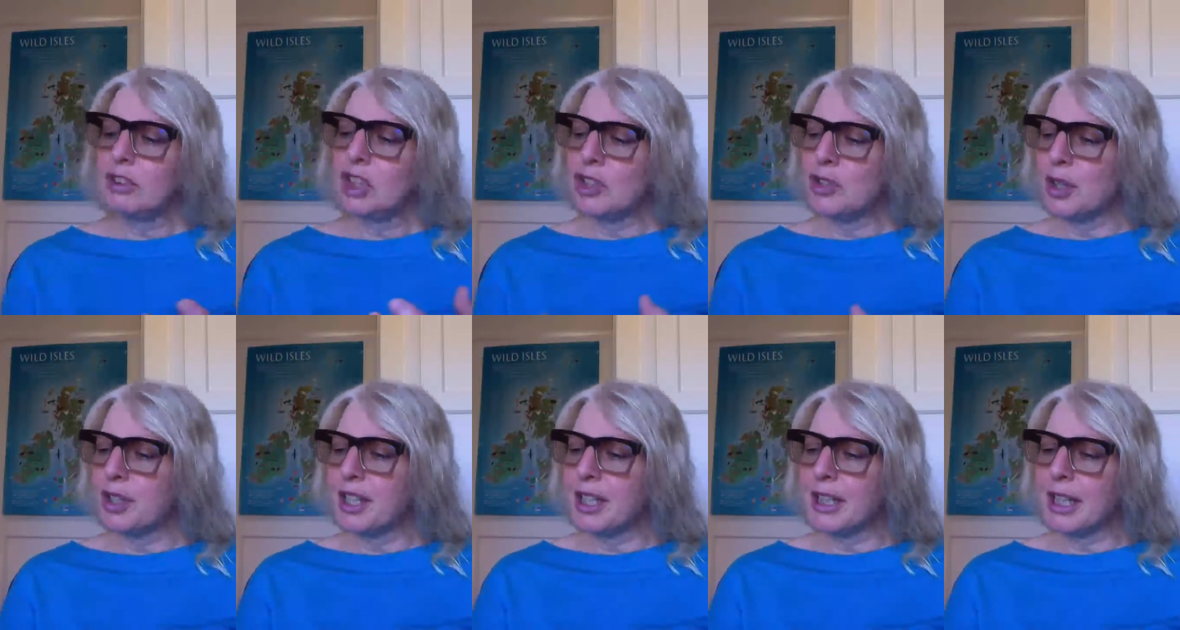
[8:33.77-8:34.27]

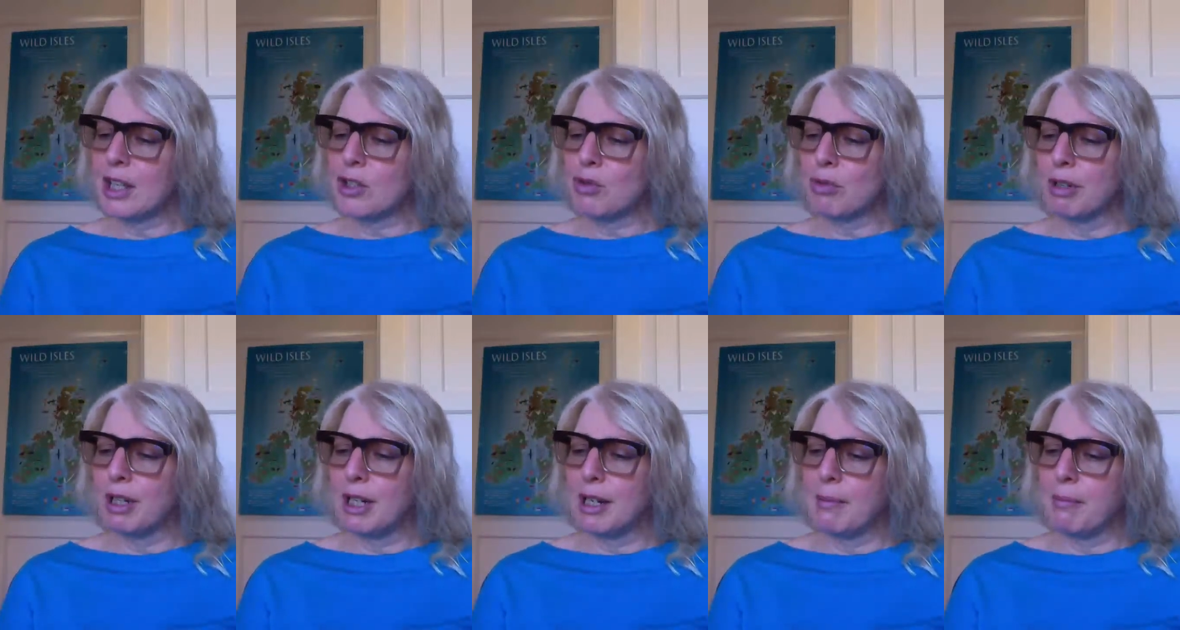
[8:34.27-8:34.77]
So I think that's
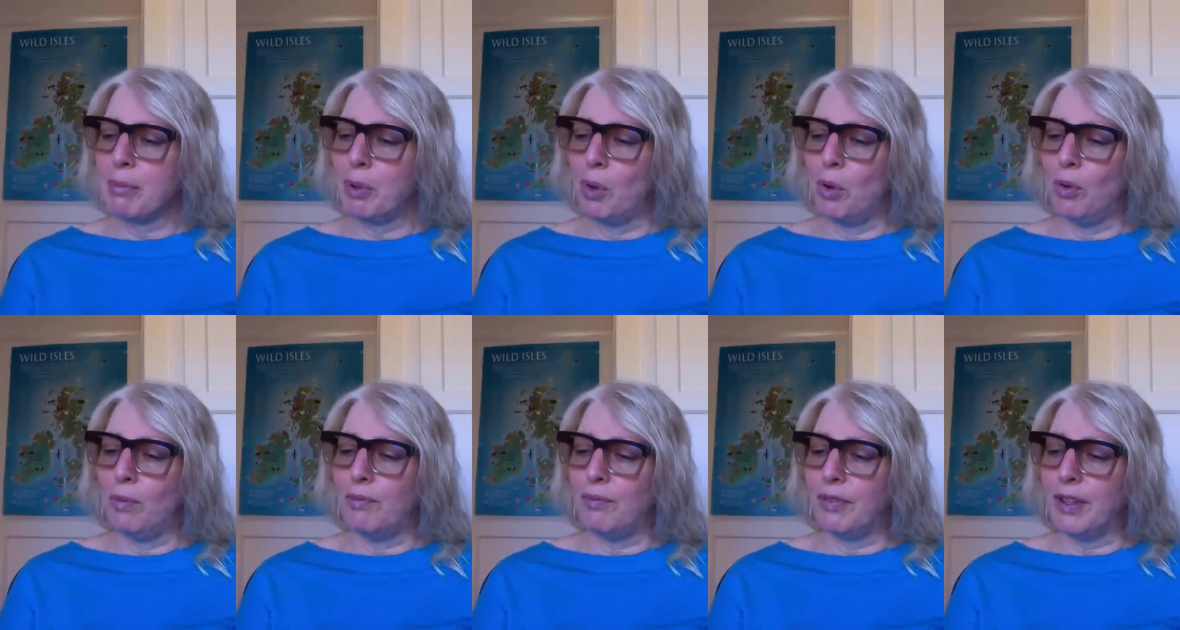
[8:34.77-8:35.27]
really
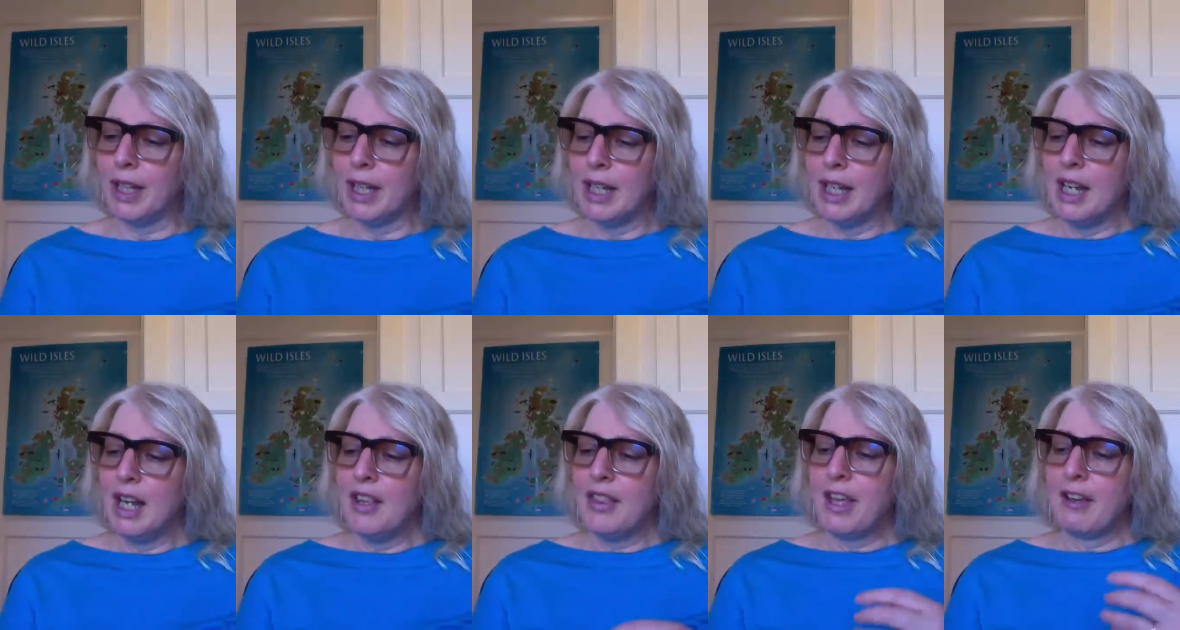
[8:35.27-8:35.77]
important.
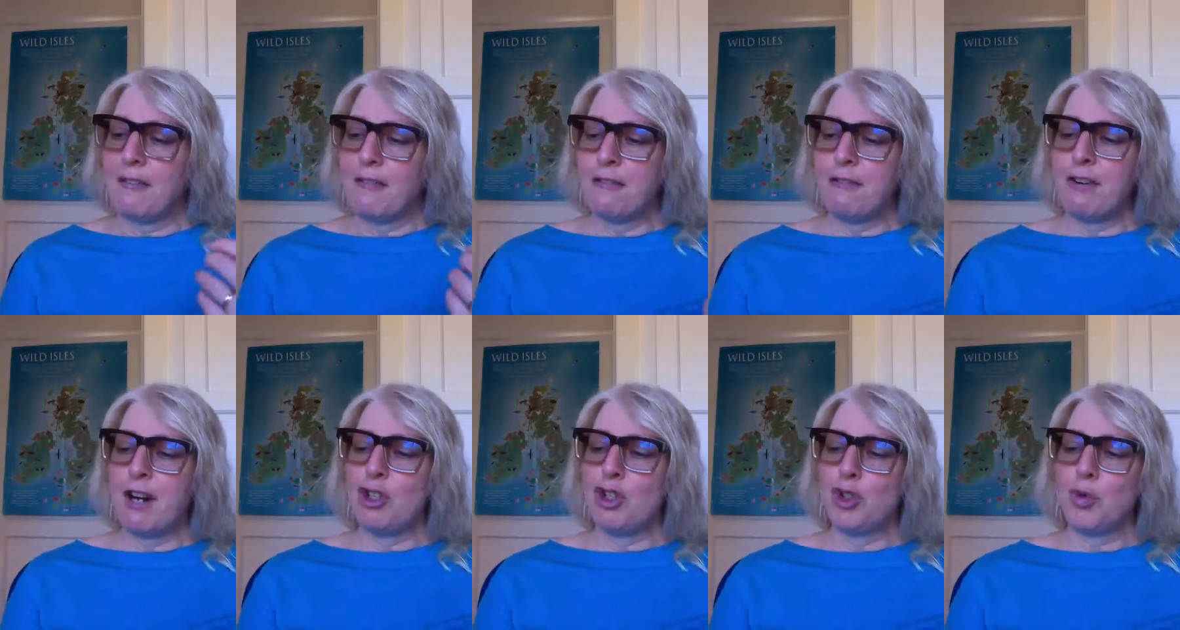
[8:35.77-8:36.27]
They're
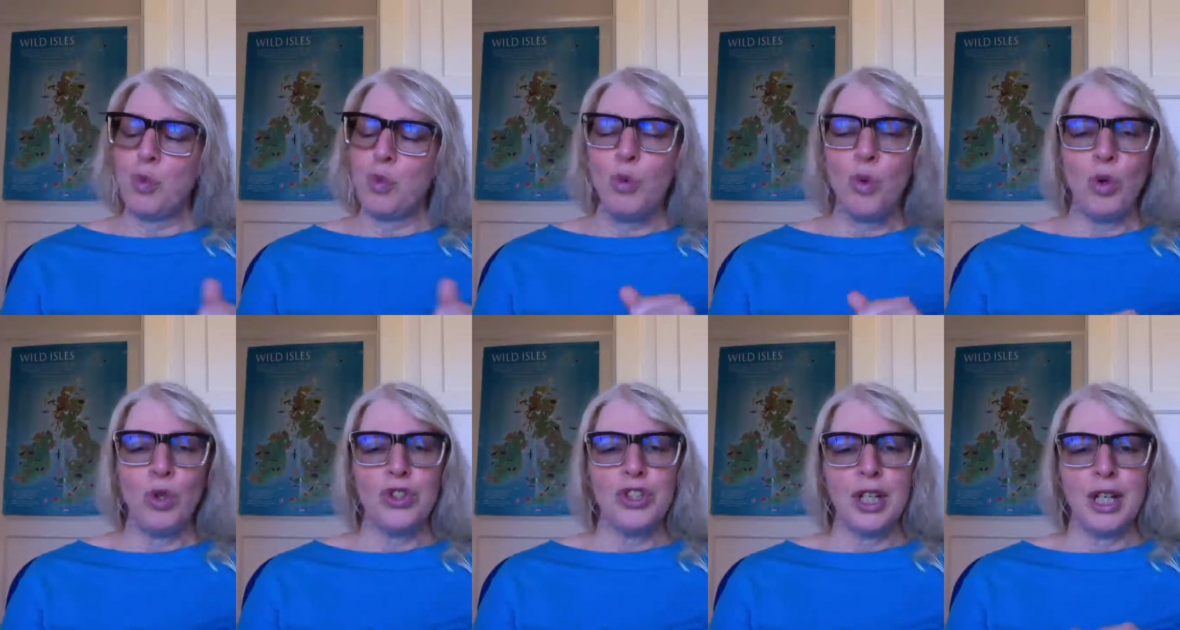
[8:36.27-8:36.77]

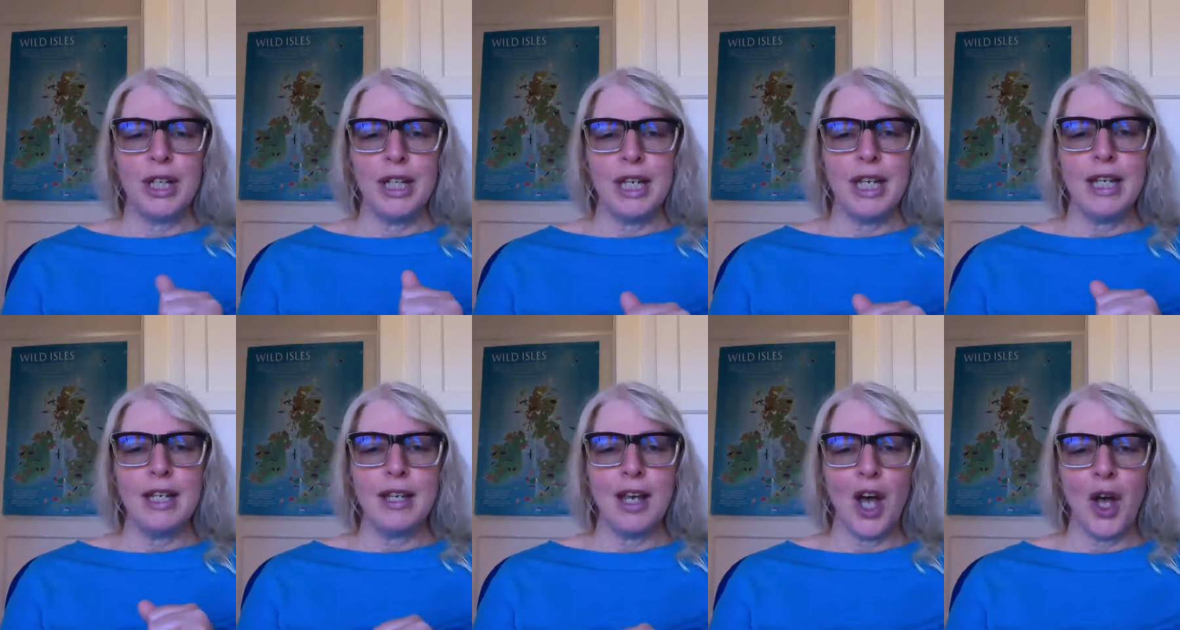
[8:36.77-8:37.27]
freshwater
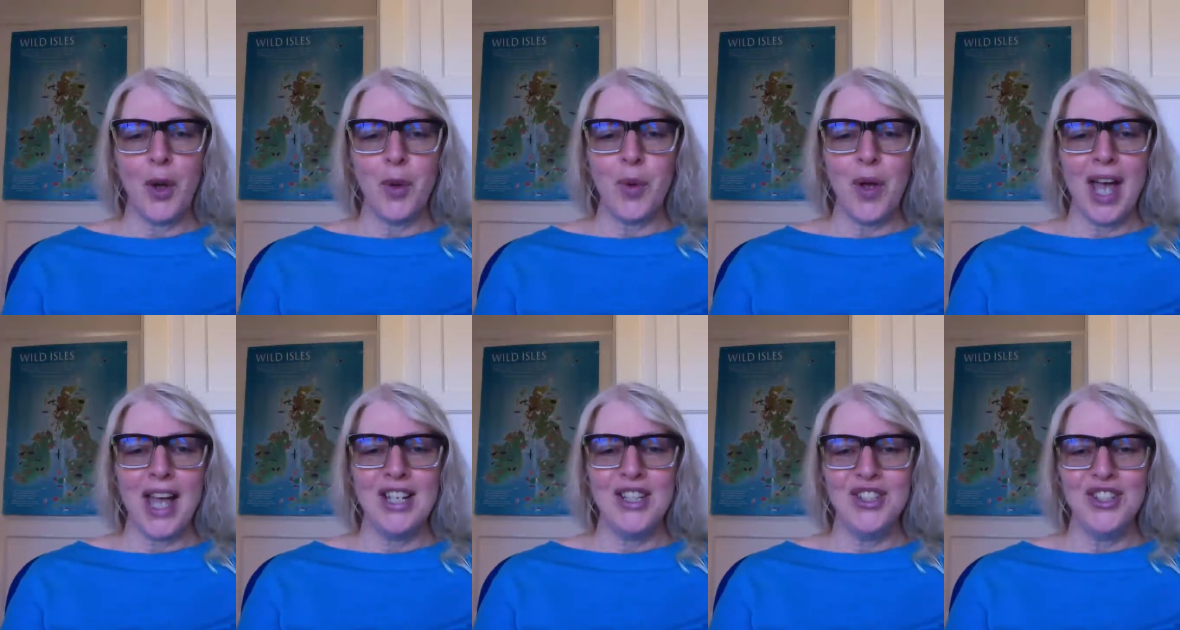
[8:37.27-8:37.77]
eco
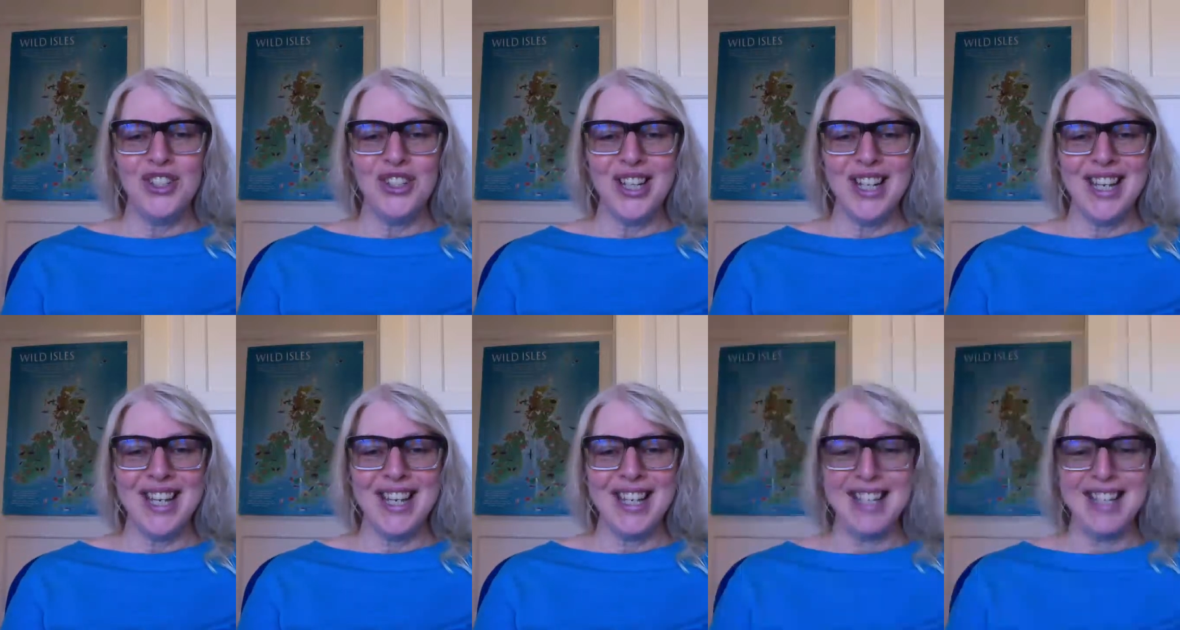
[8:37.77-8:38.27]

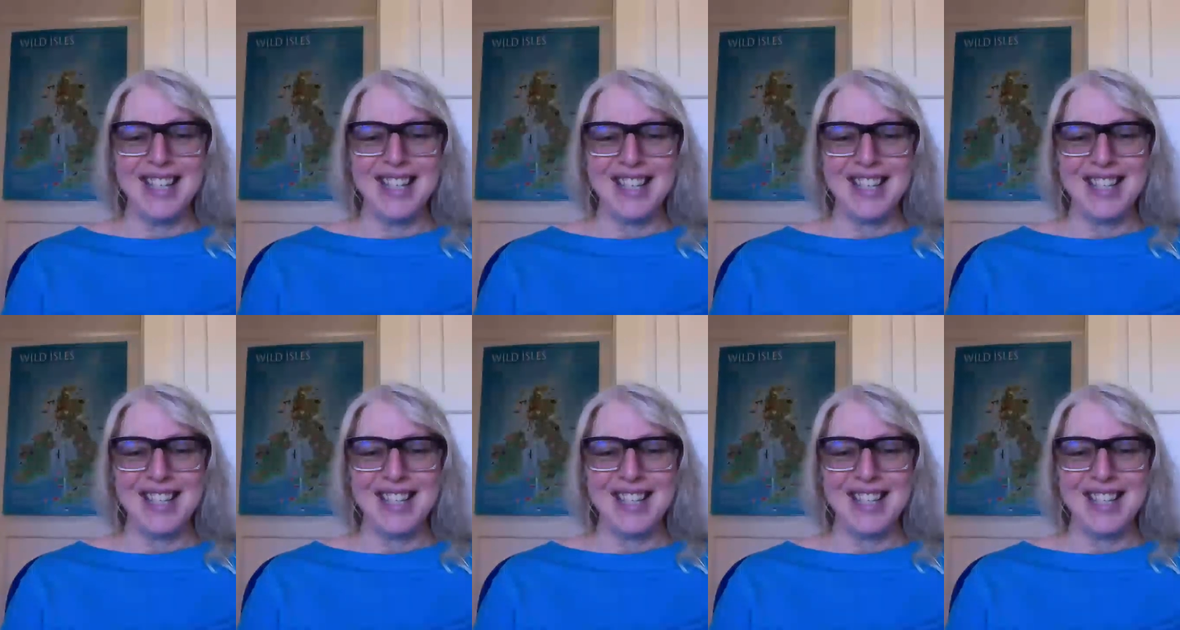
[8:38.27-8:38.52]
engineers.